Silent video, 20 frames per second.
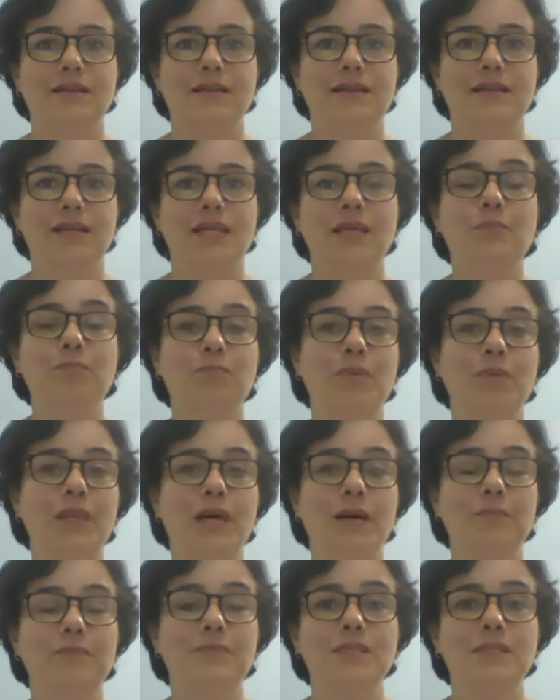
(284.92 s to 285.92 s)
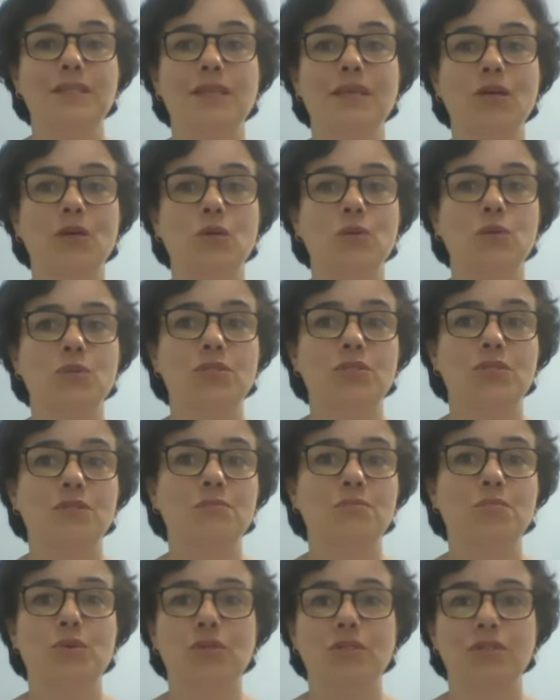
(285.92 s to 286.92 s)
He plumbed the
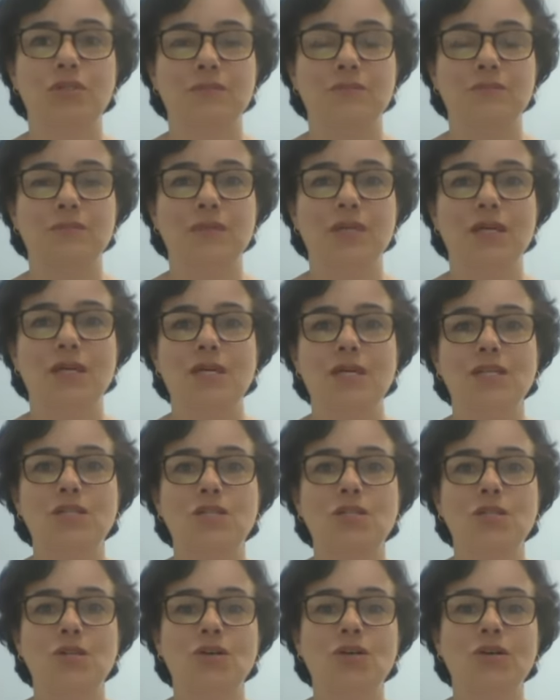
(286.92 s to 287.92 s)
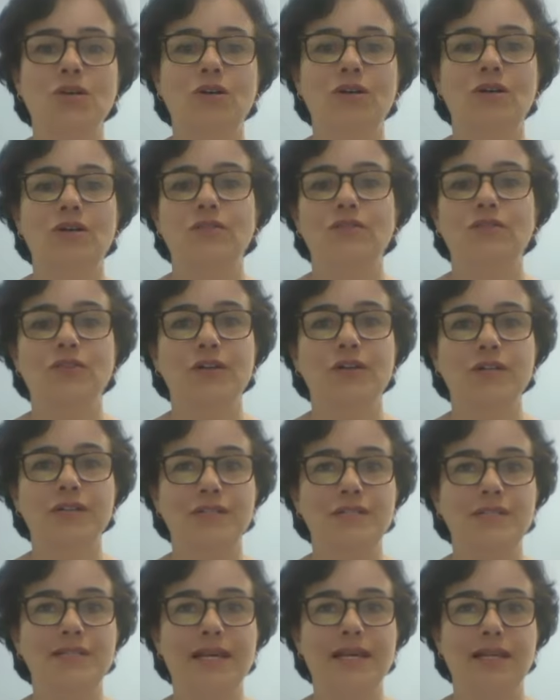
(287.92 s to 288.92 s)
ocean bottom to look for
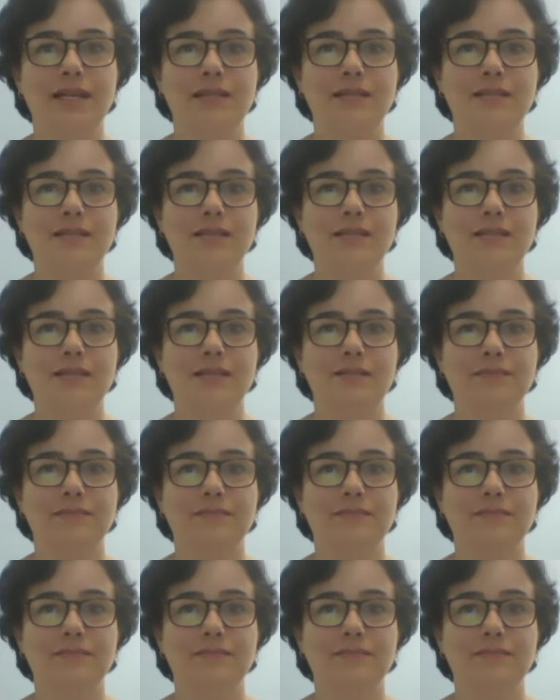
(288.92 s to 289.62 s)
his necklace.